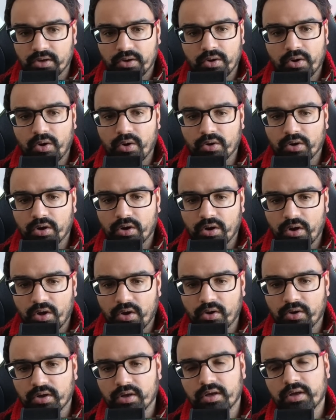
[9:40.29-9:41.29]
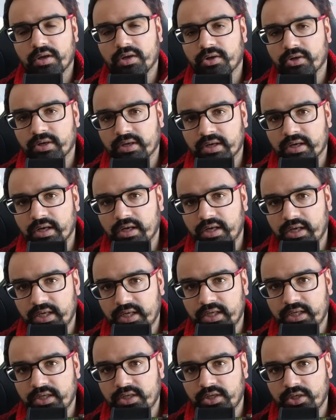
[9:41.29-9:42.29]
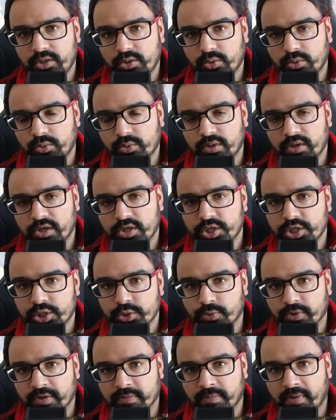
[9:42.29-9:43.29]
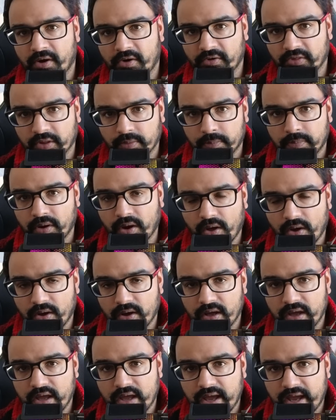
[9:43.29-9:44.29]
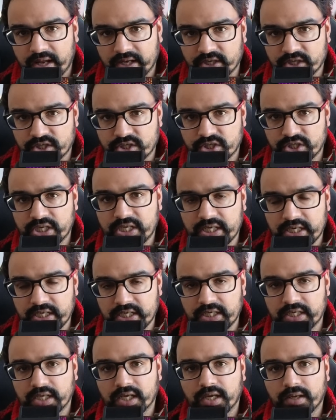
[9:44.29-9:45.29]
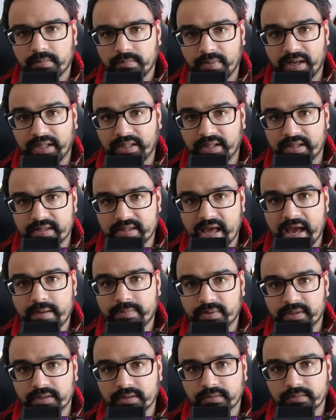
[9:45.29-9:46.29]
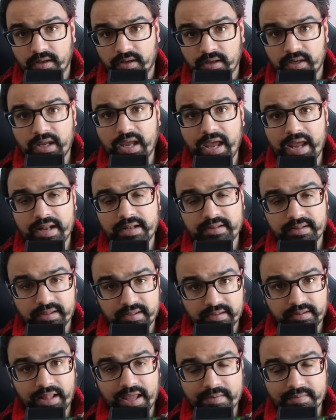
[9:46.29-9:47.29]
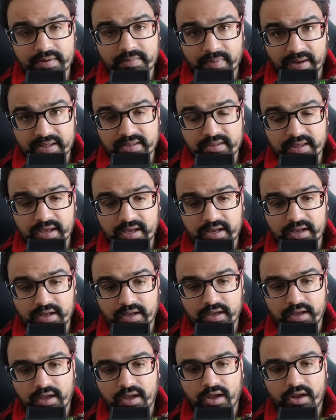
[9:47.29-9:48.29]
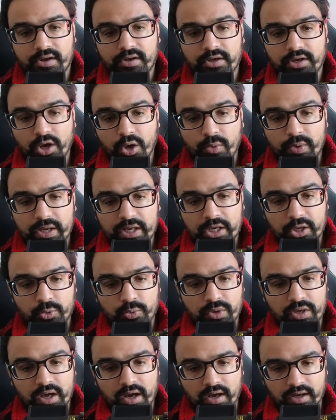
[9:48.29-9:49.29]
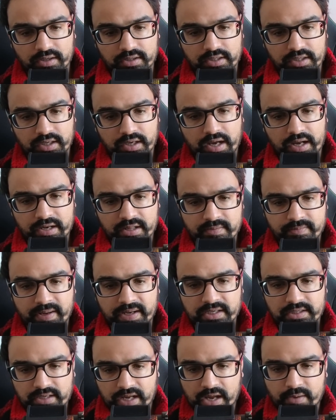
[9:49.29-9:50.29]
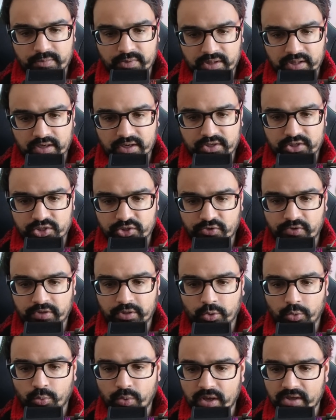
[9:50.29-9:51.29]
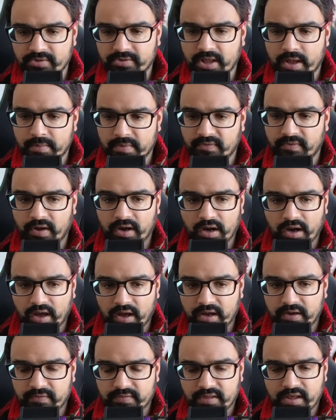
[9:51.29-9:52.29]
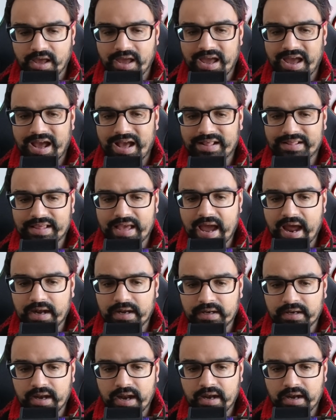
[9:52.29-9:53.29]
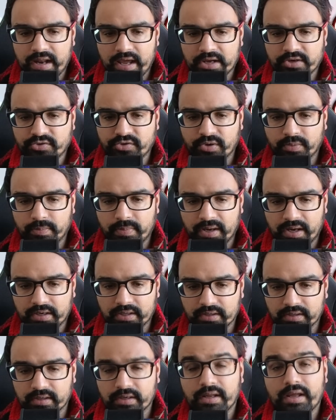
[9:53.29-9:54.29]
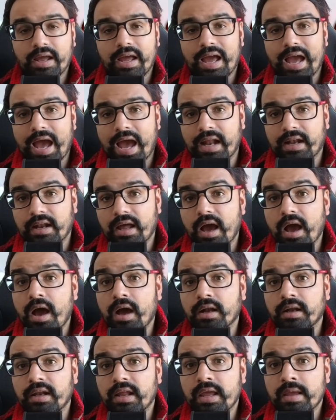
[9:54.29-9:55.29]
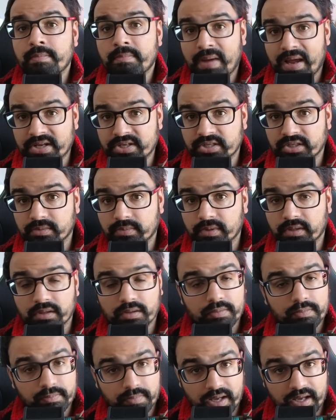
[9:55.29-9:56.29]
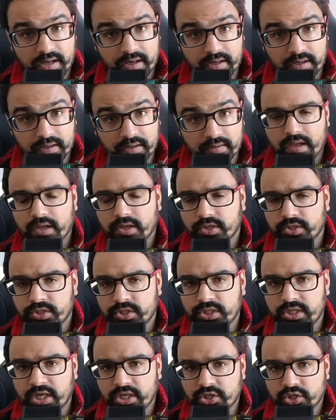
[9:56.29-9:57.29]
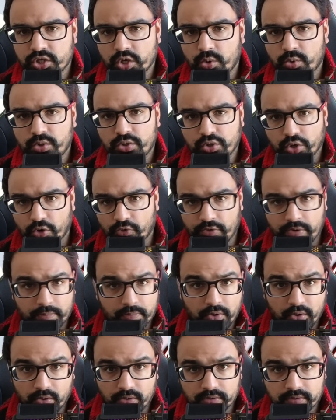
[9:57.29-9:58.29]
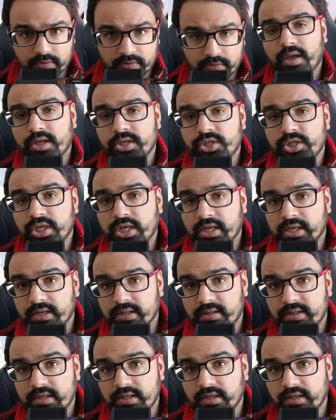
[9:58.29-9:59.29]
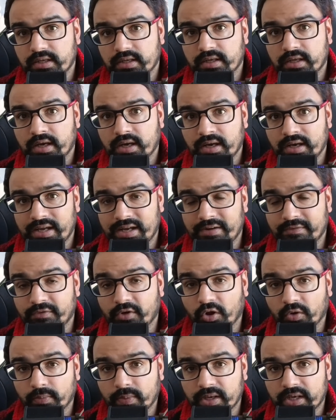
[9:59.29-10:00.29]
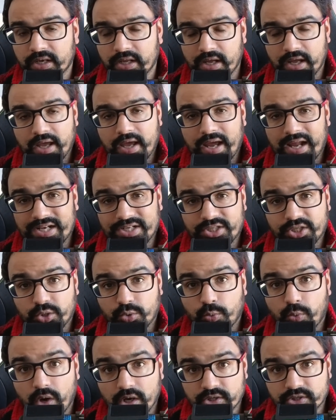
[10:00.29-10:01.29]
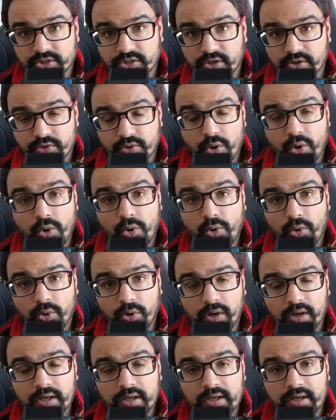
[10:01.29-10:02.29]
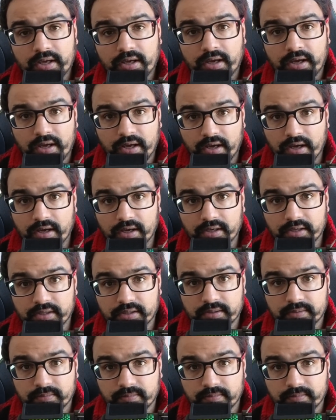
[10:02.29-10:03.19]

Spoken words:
All along, Colleen knew she was part of the plot and she made this happen." He ends his statement by saying, "Knowing we hugged her and spent time with her during the worst time of our lives has added an extra burden, an unimaginable pain. She has shown no remorse. She concealed her involvement and she watched us all hurt.